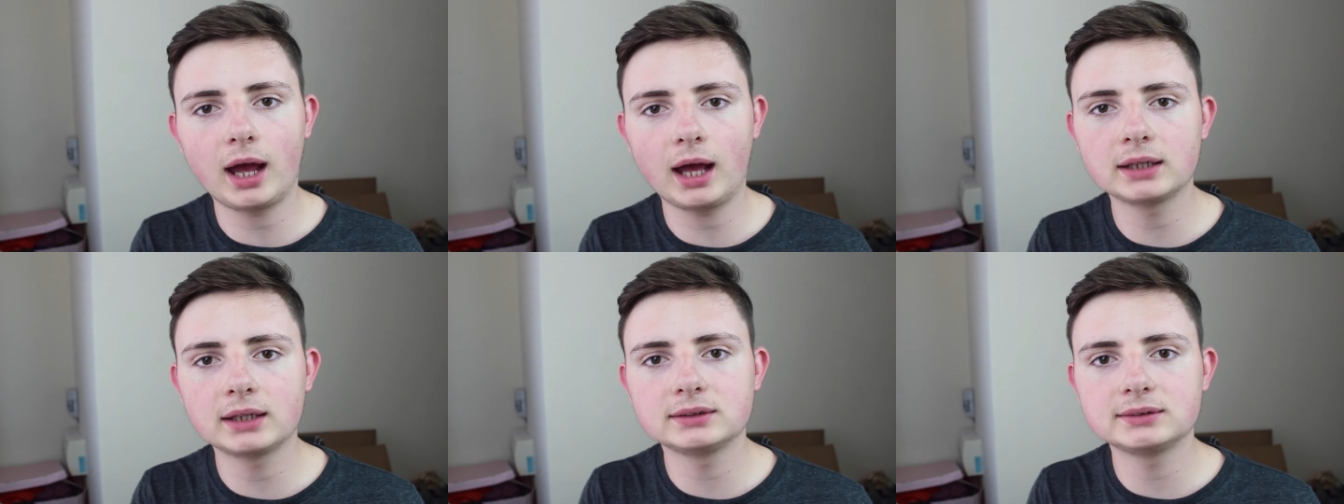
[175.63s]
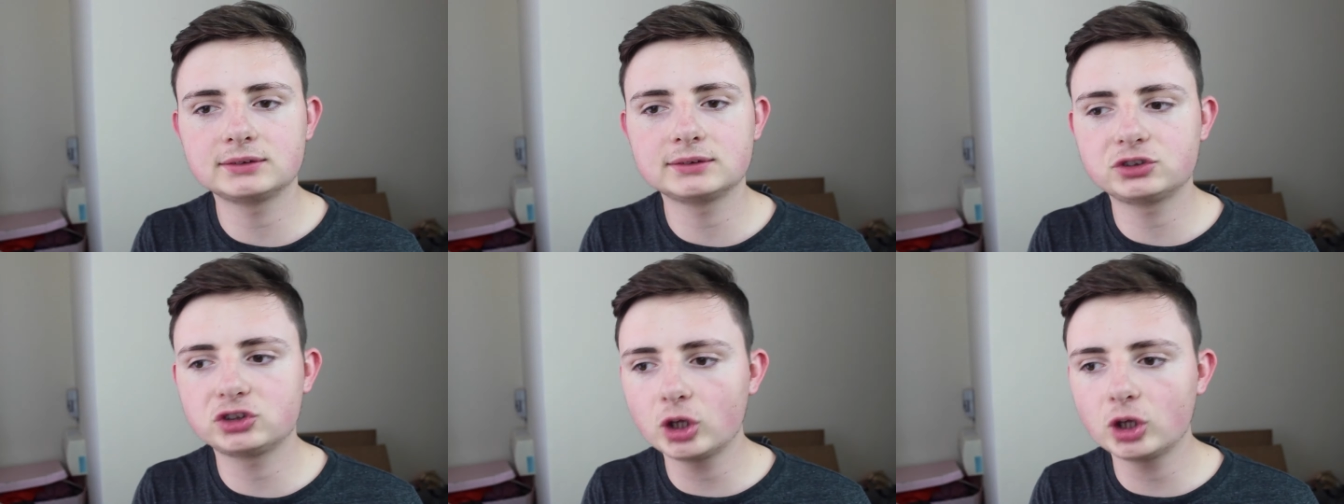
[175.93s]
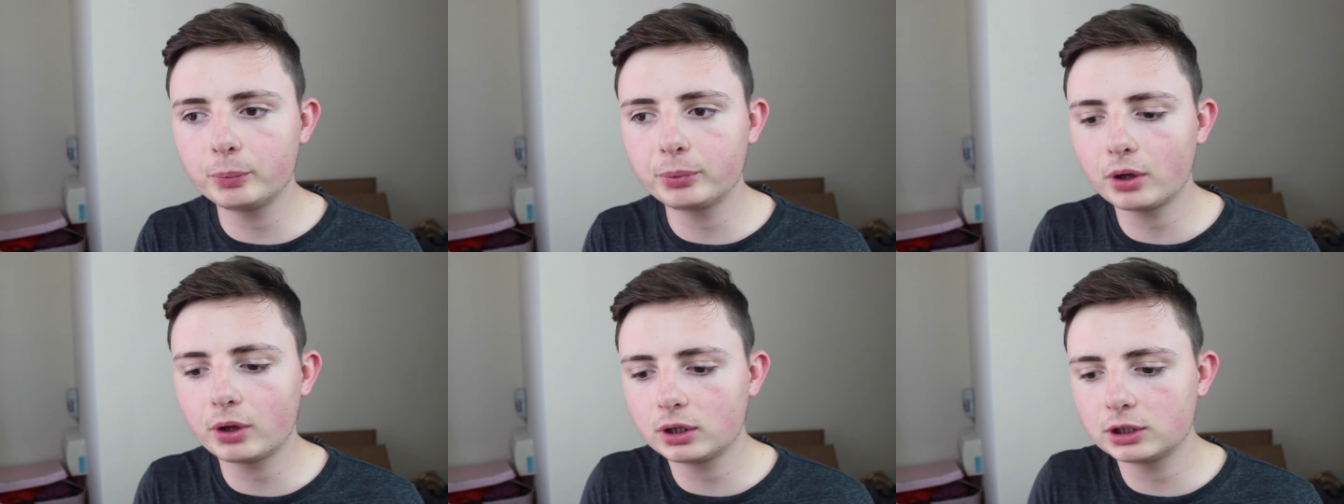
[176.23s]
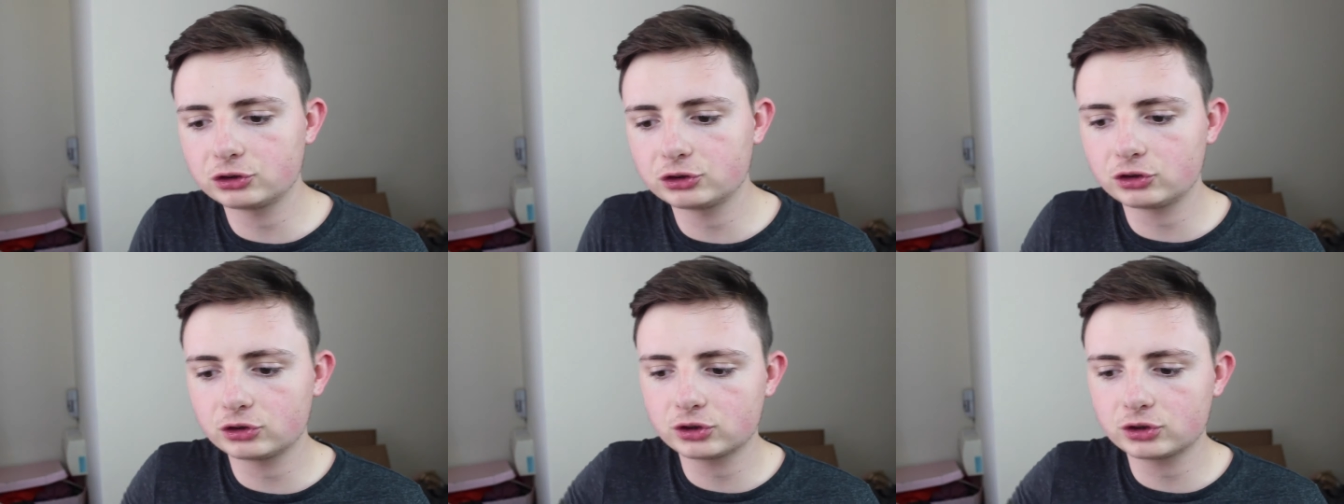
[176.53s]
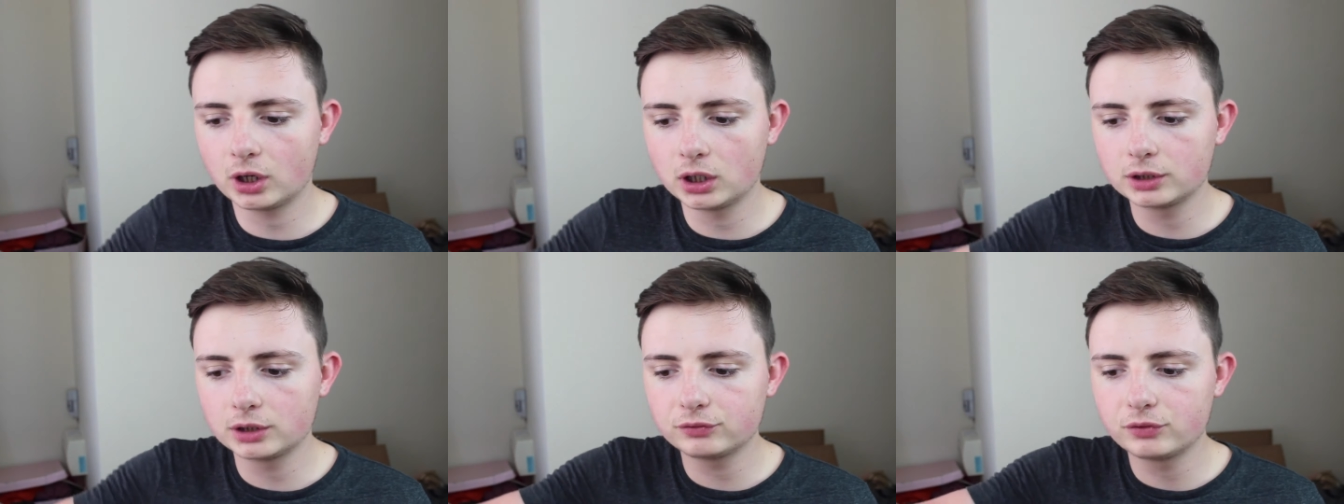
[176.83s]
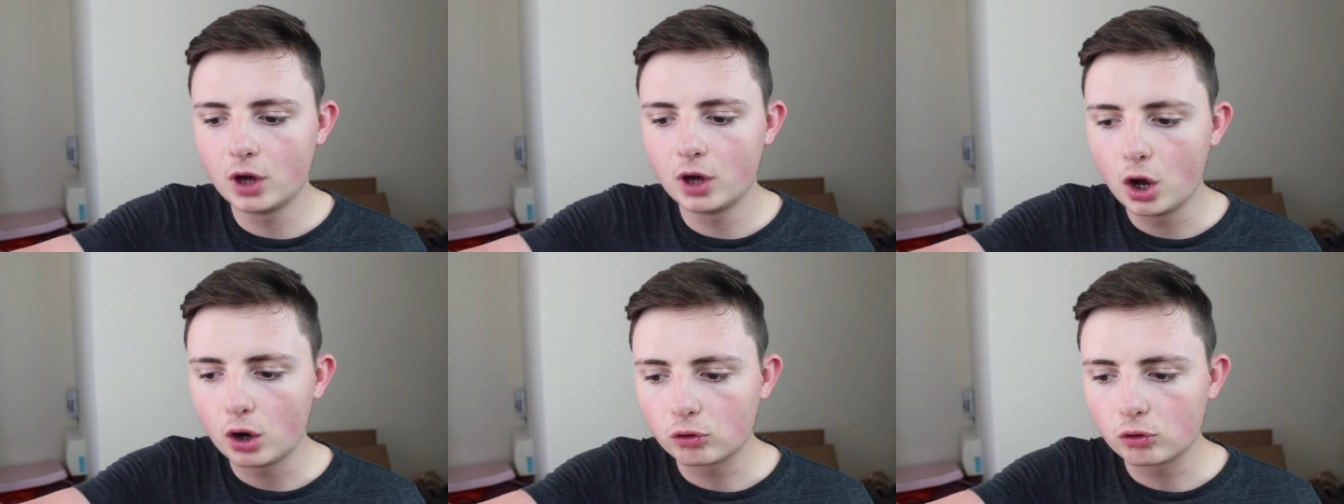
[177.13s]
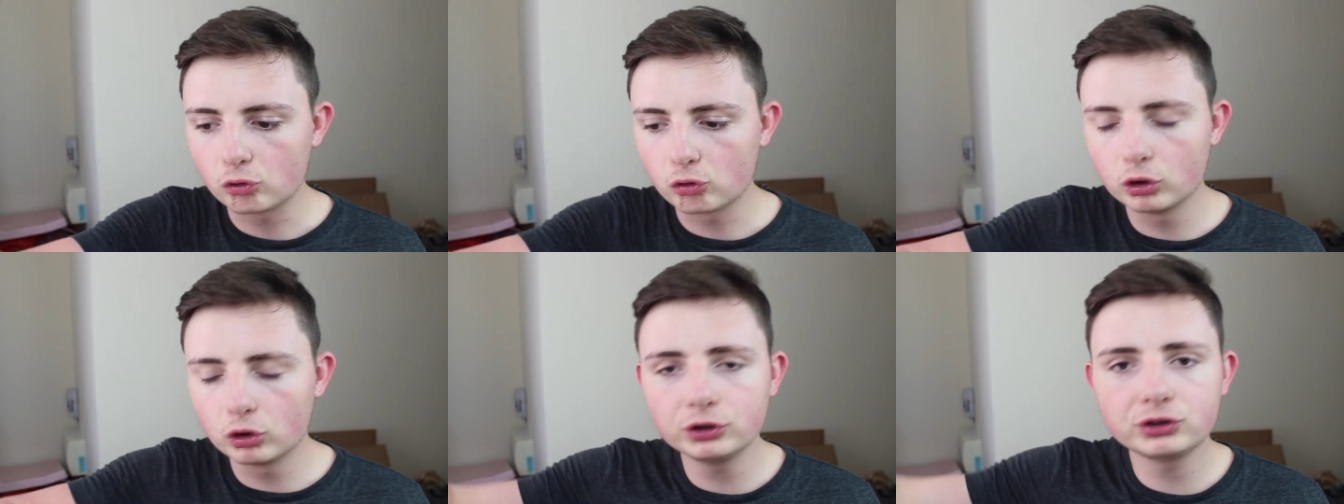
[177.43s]
and to be honest, just kind of
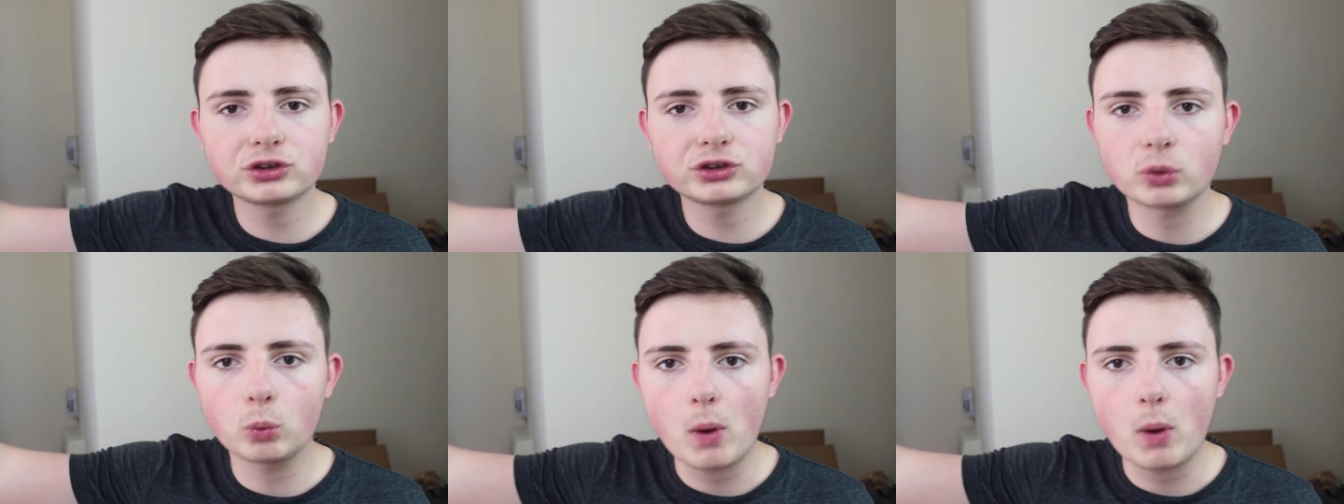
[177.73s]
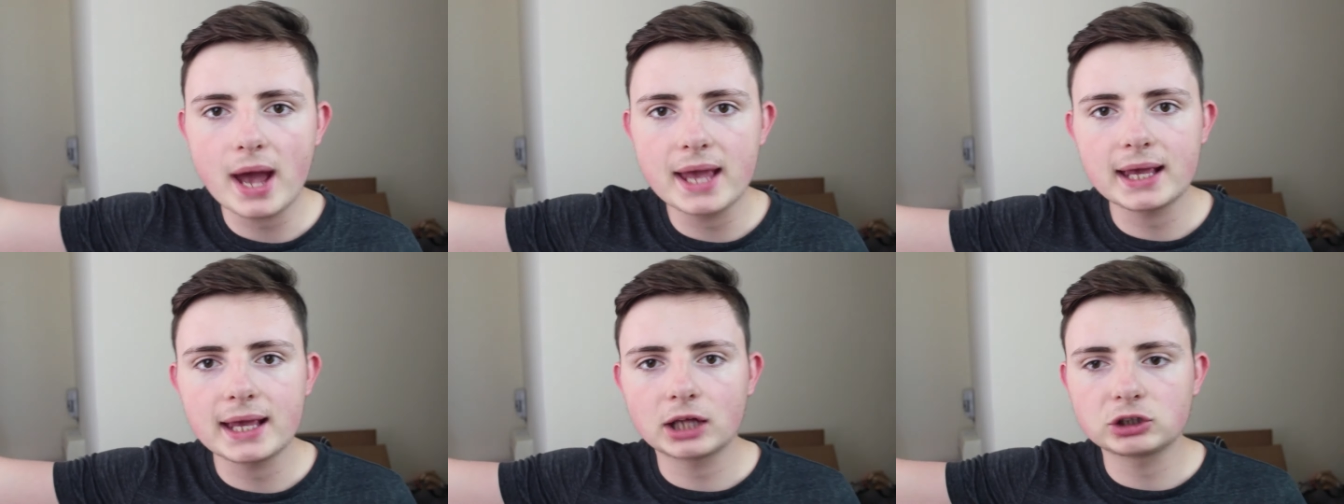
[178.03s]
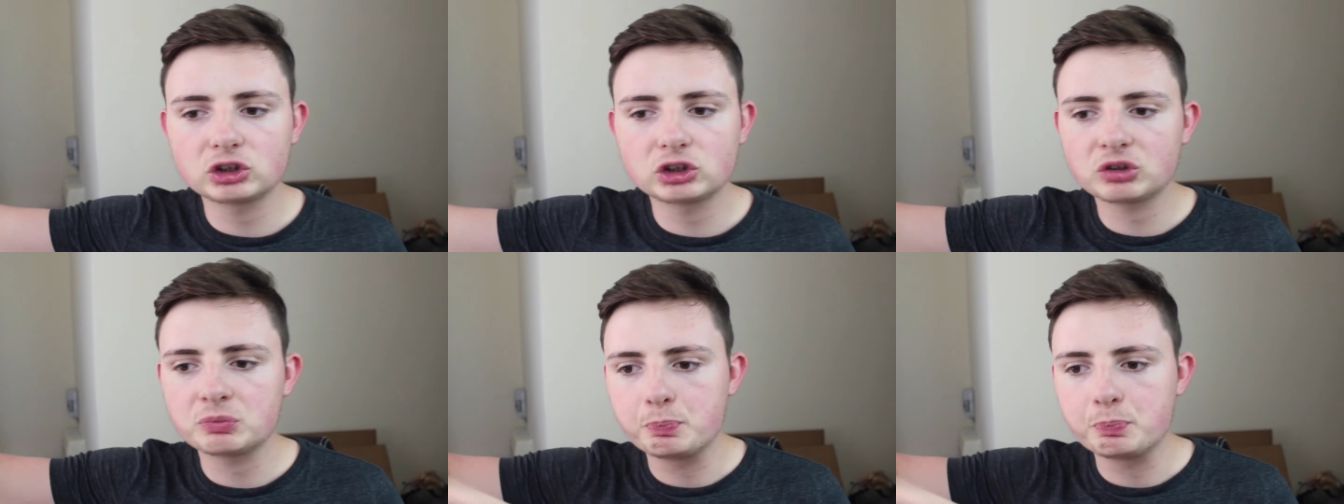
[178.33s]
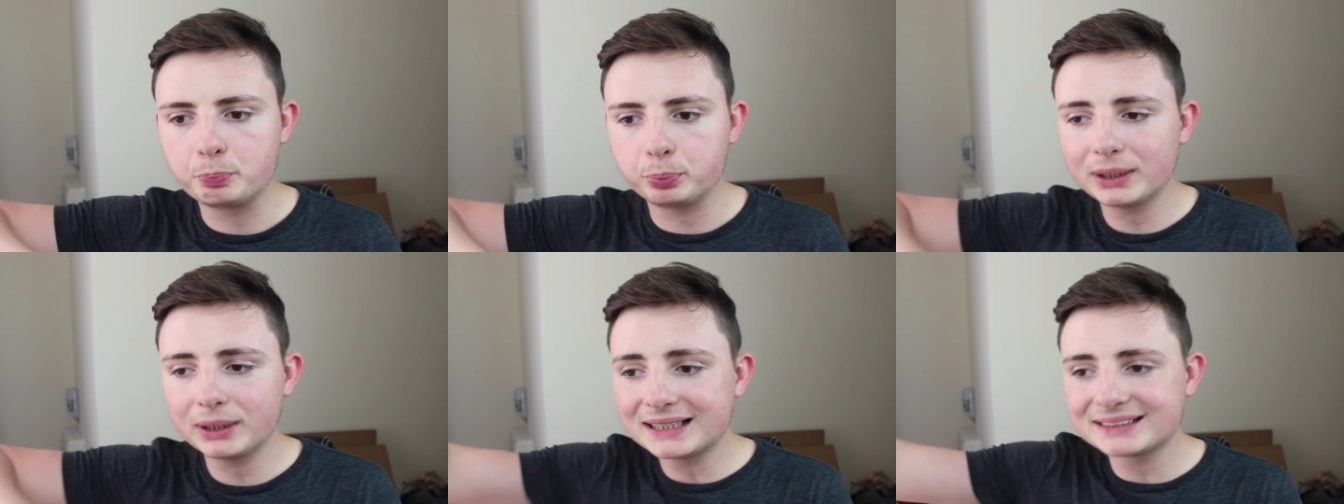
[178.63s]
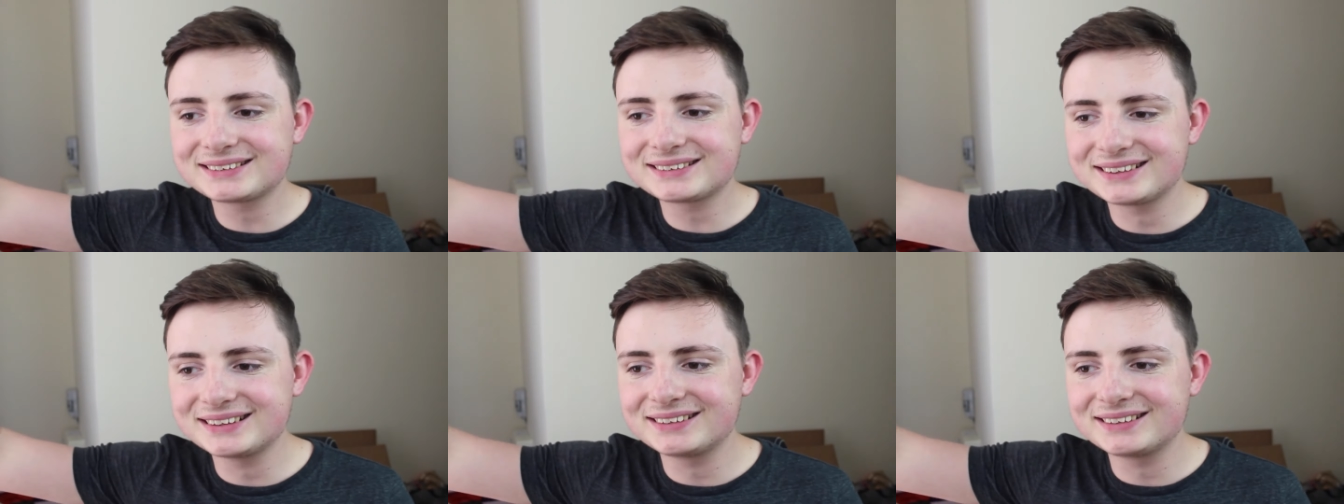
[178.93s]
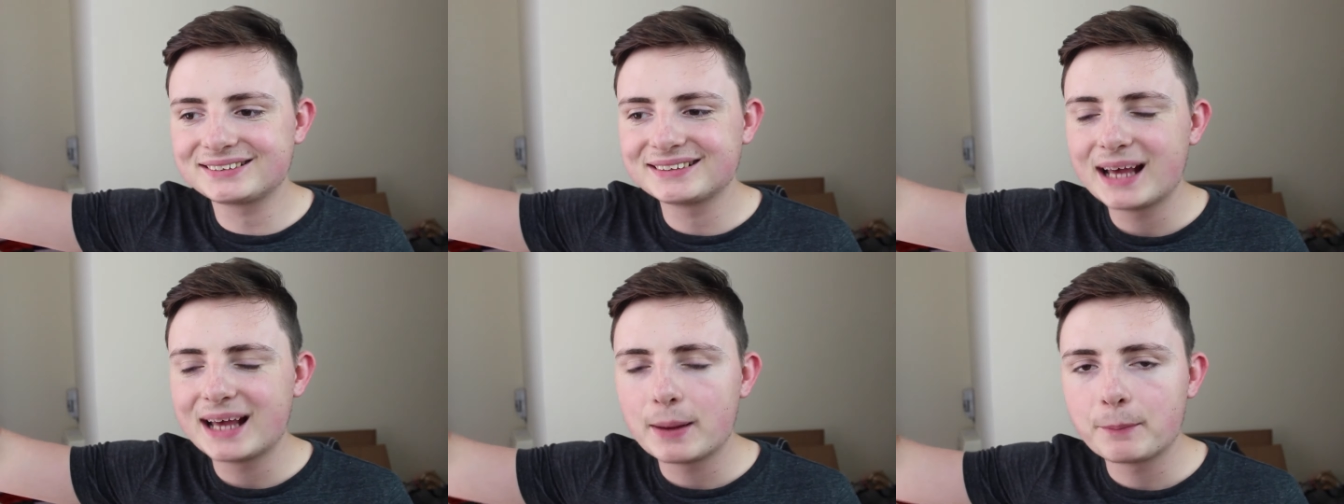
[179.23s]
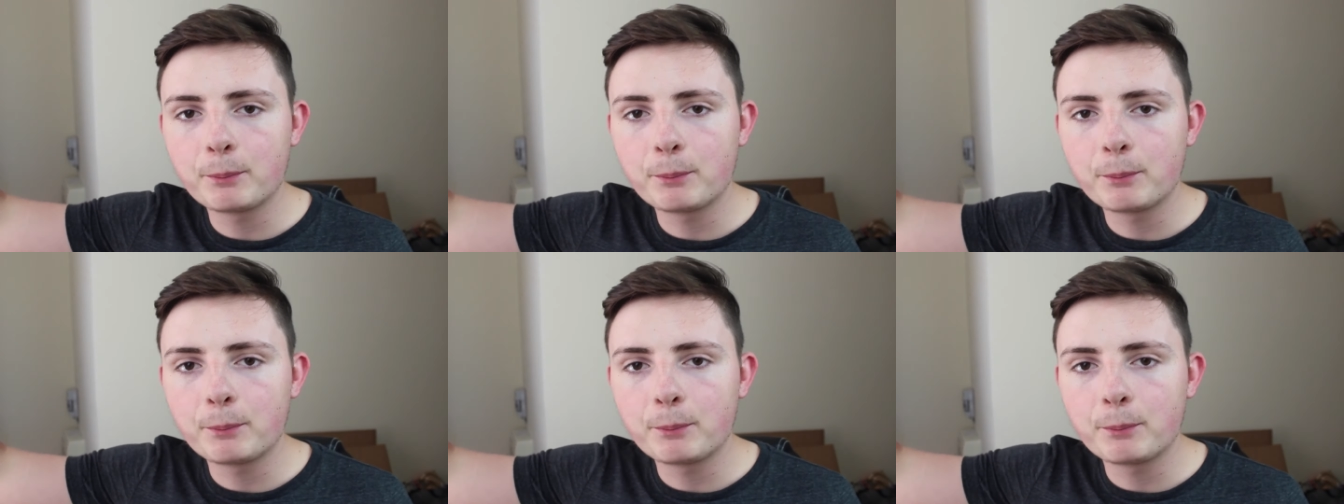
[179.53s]
runs away and just blitzes